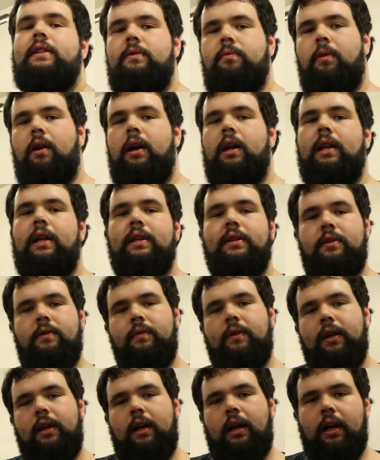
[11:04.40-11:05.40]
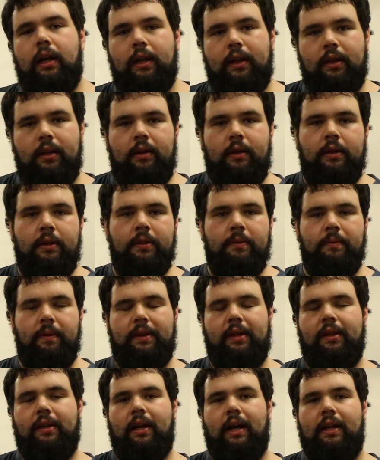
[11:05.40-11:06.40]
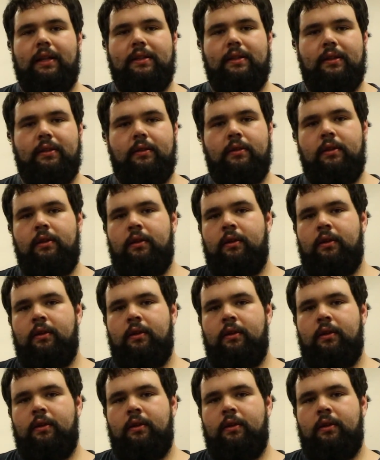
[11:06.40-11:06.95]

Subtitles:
is what is going on with the Datsun.